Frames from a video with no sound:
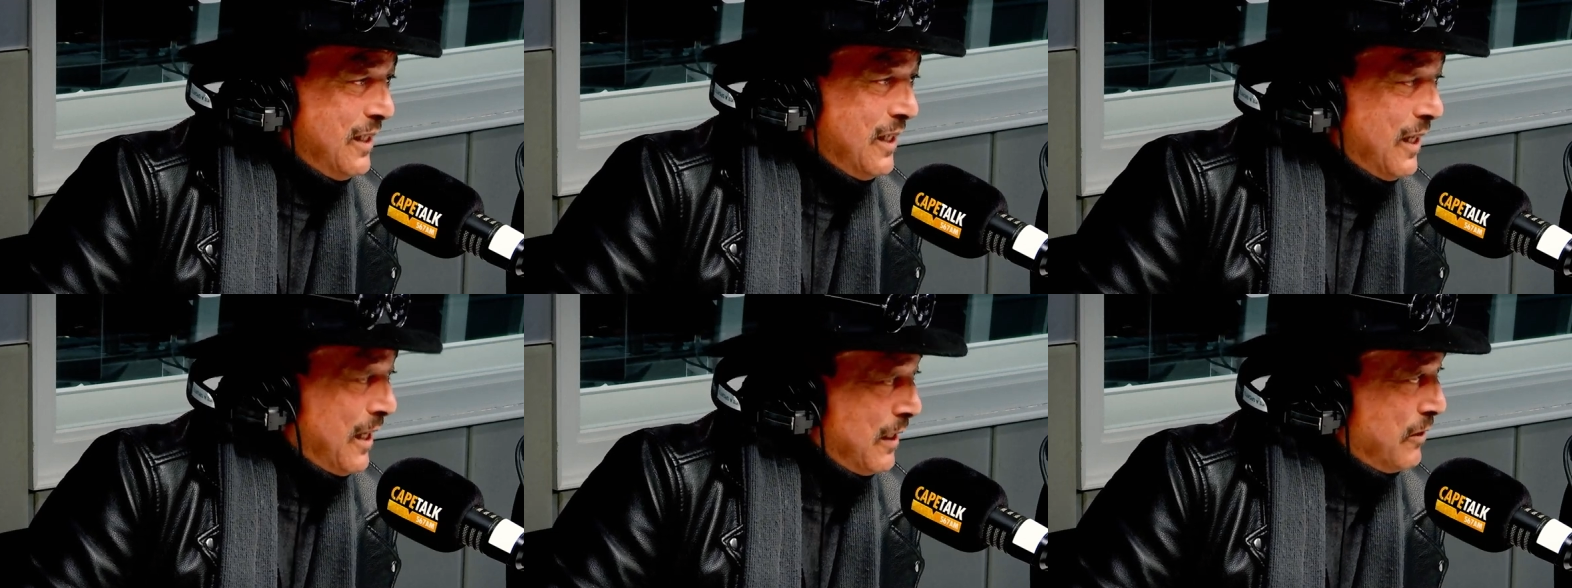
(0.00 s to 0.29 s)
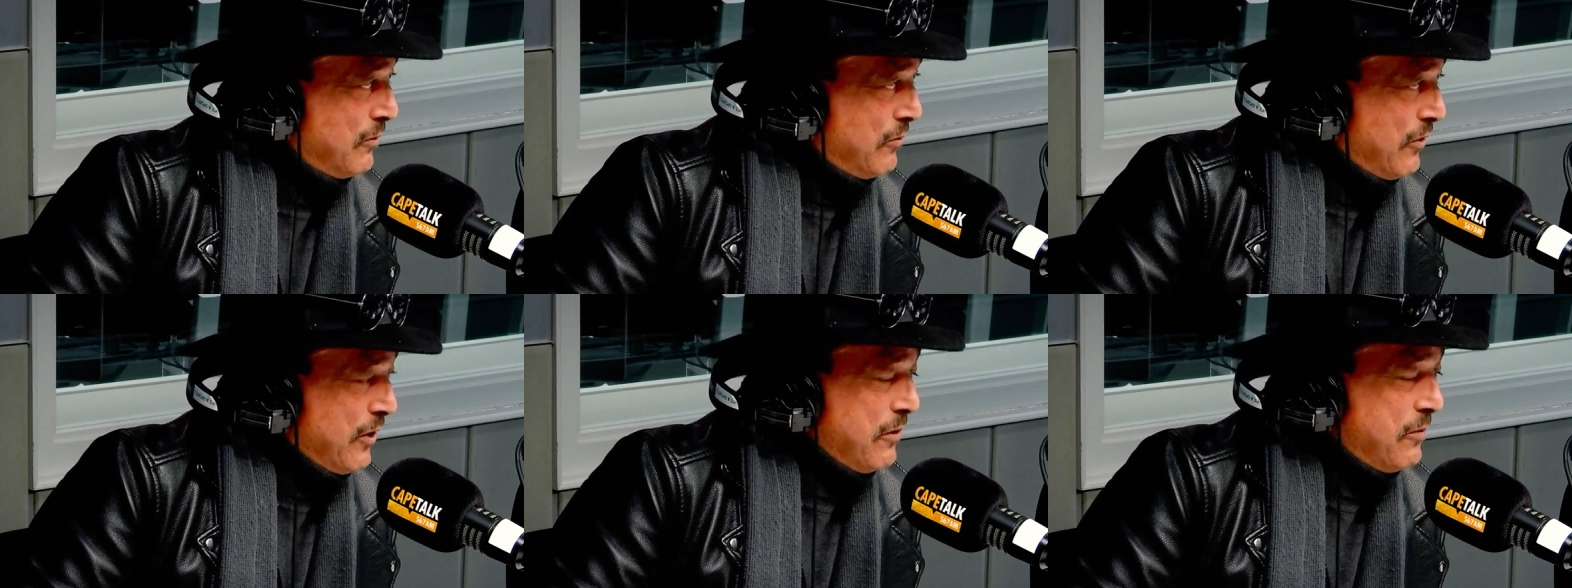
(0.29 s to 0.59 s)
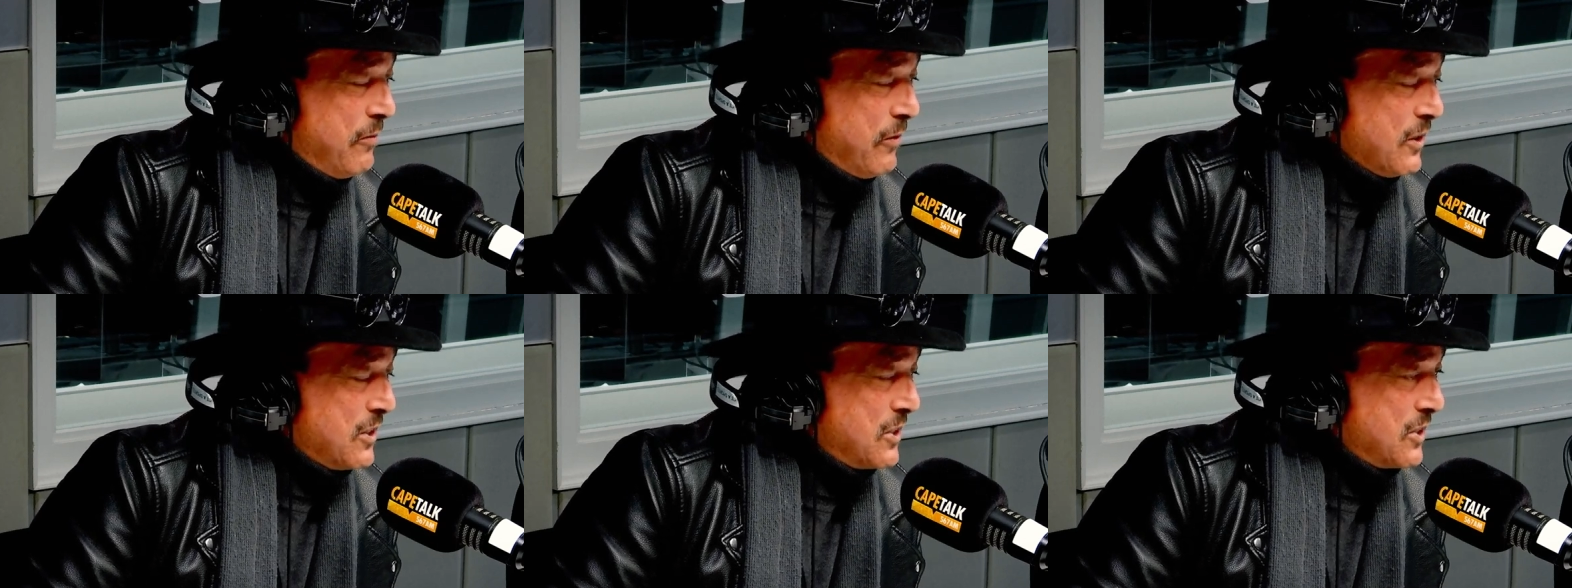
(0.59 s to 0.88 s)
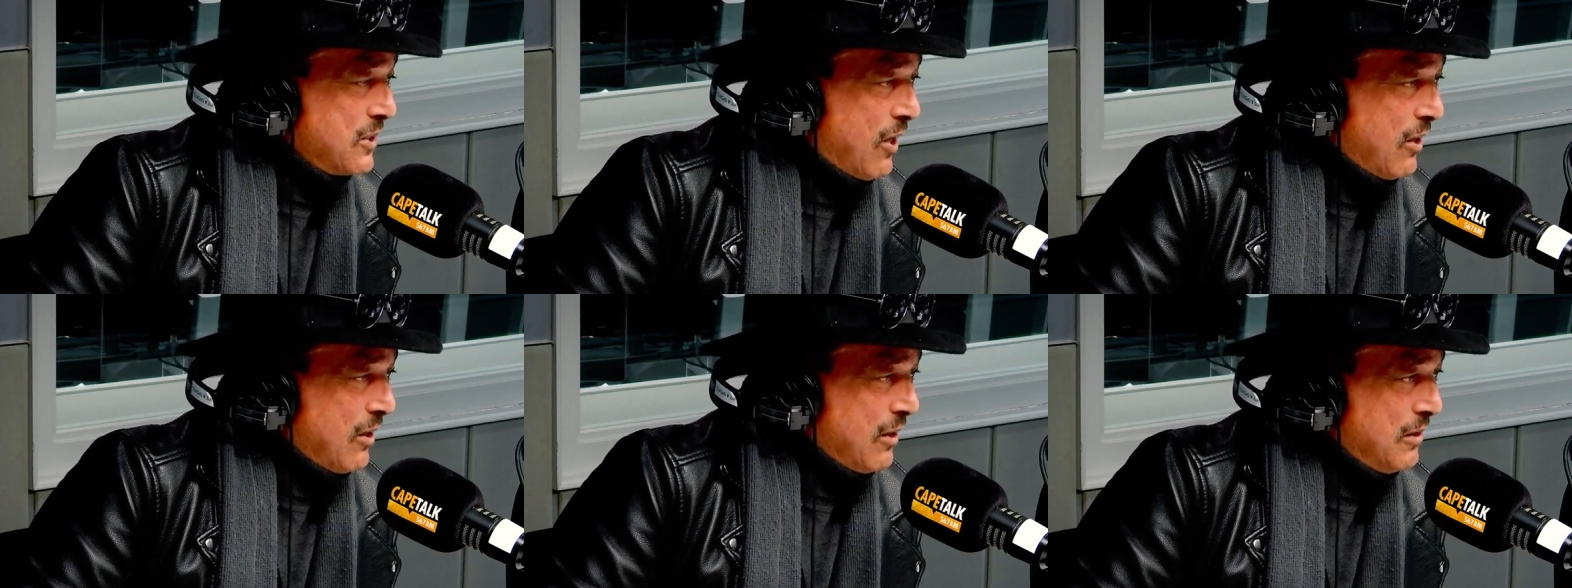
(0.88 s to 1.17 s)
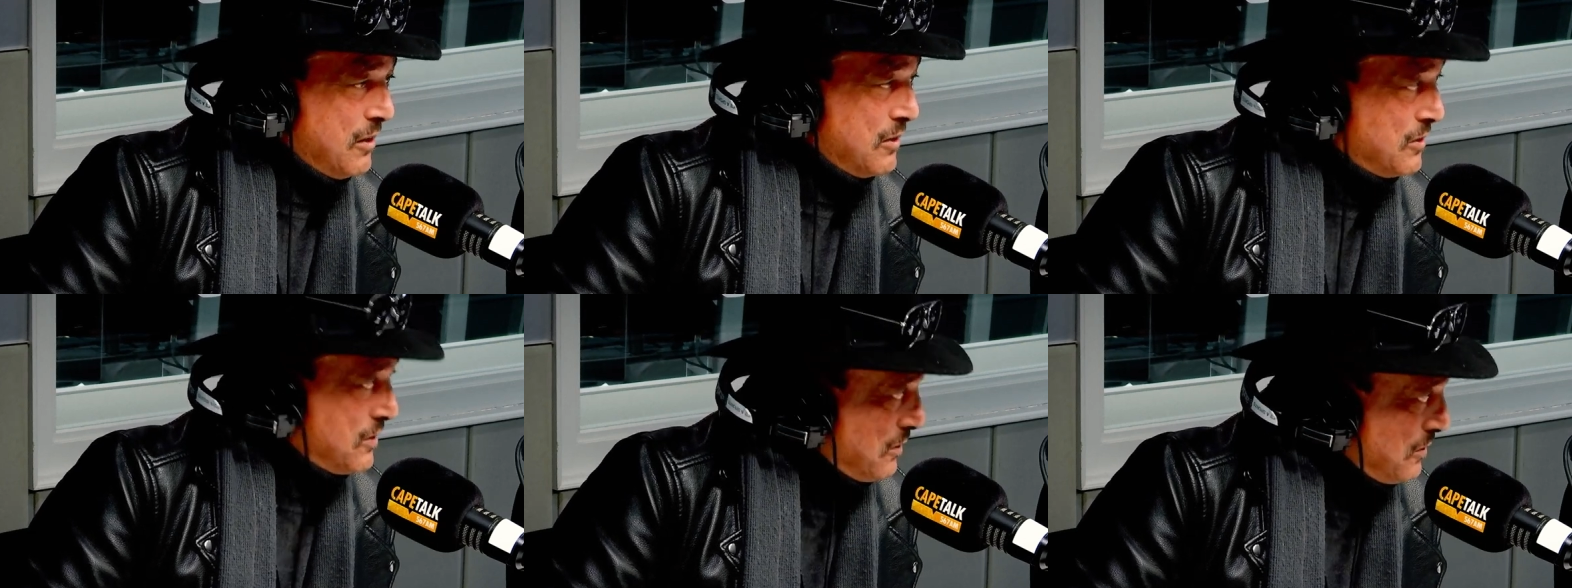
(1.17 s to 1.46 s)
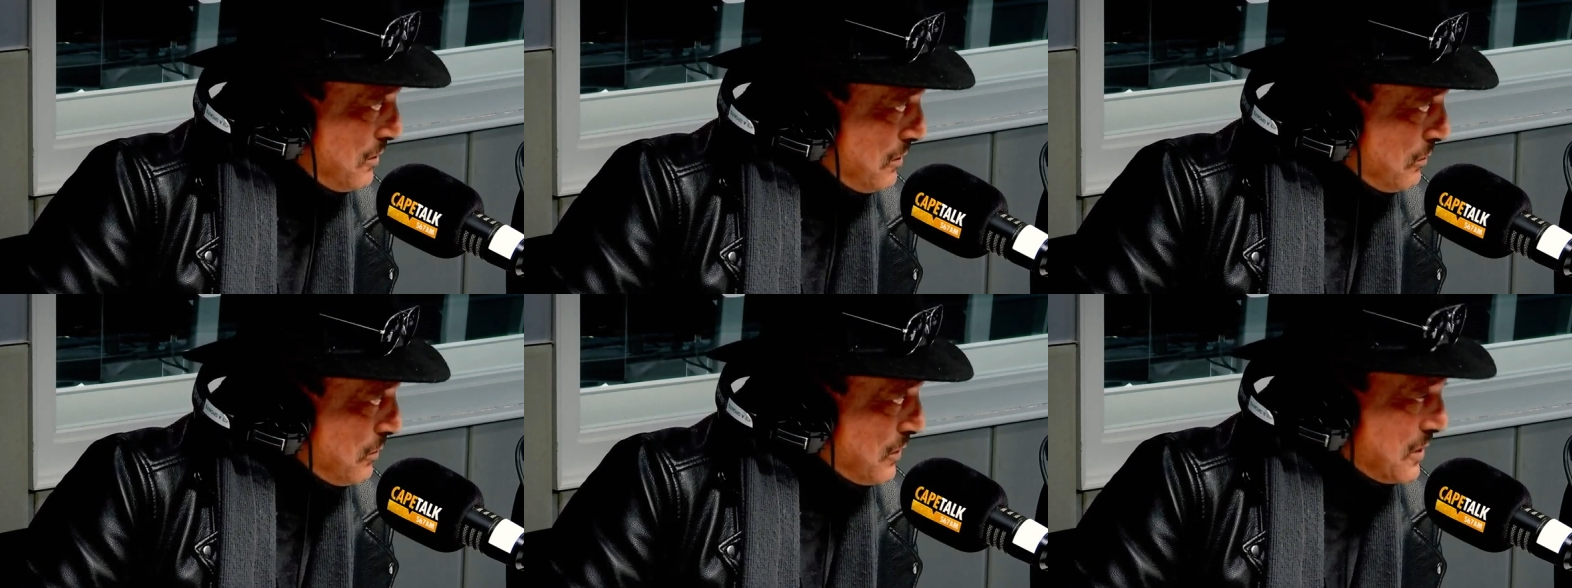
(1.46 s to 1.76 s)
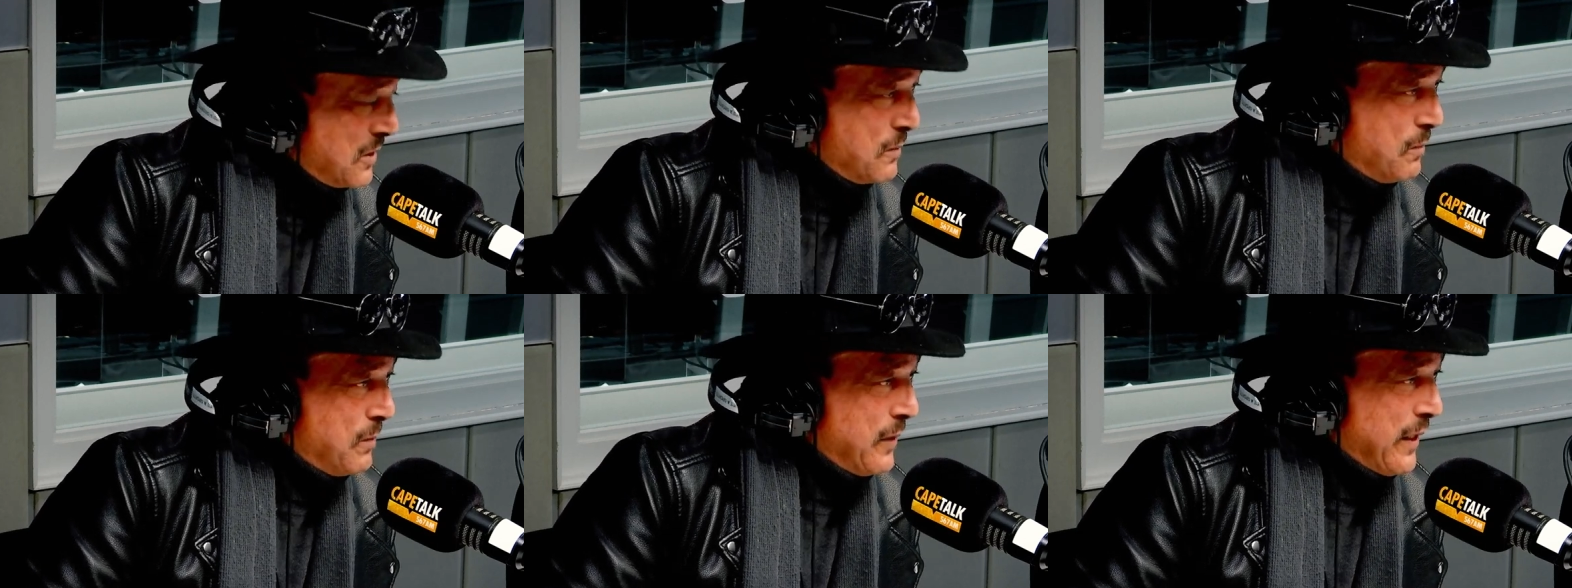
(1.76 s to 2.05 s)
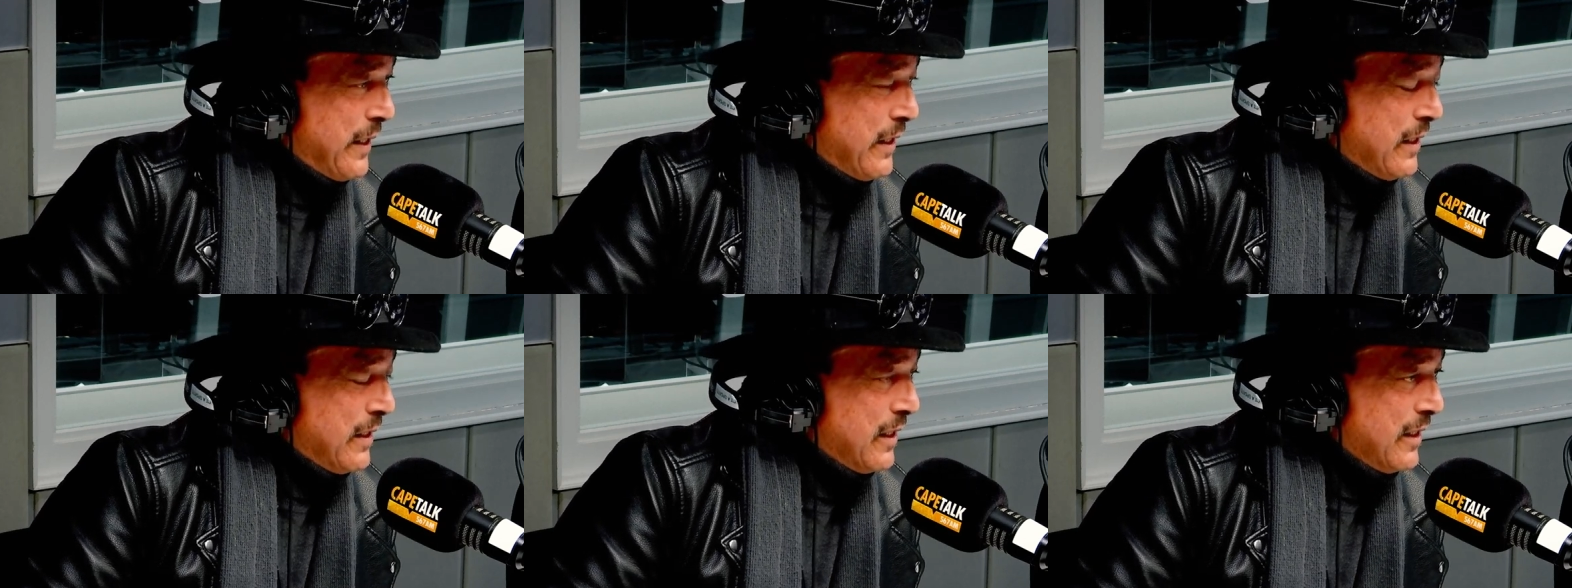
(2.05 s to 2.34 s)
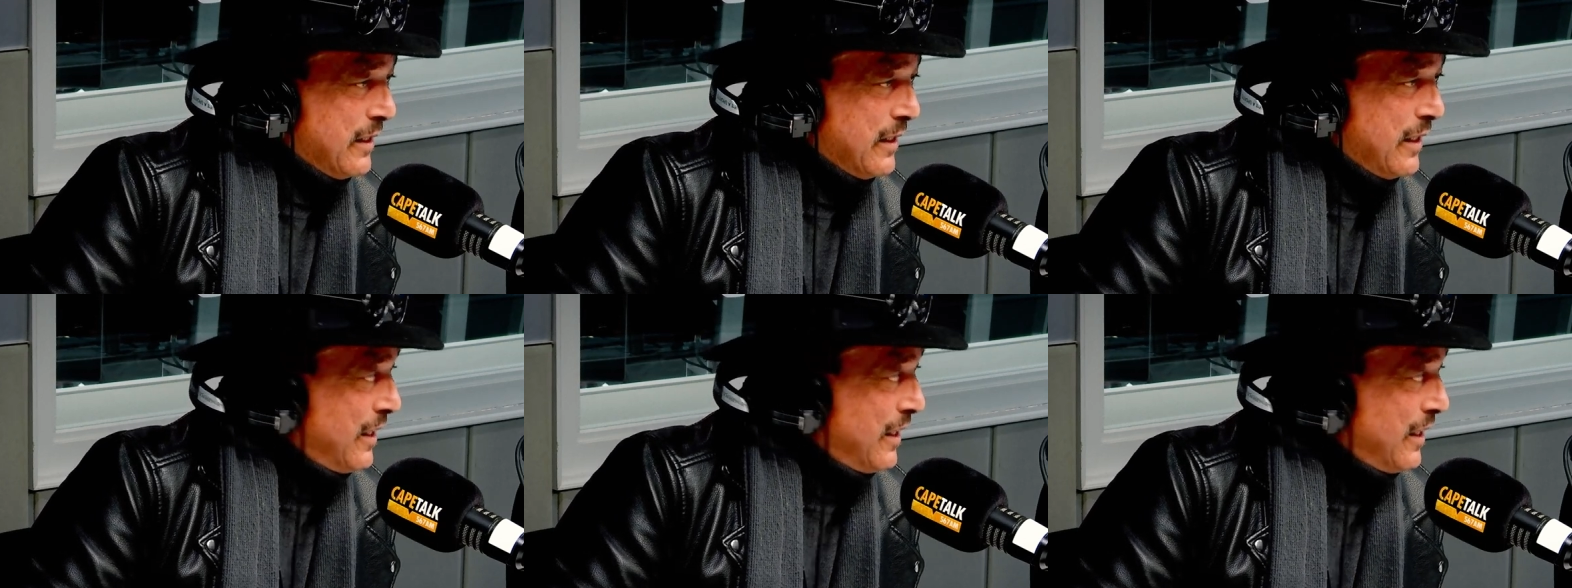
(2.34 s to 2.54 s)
And the very first song I listened to was Spain,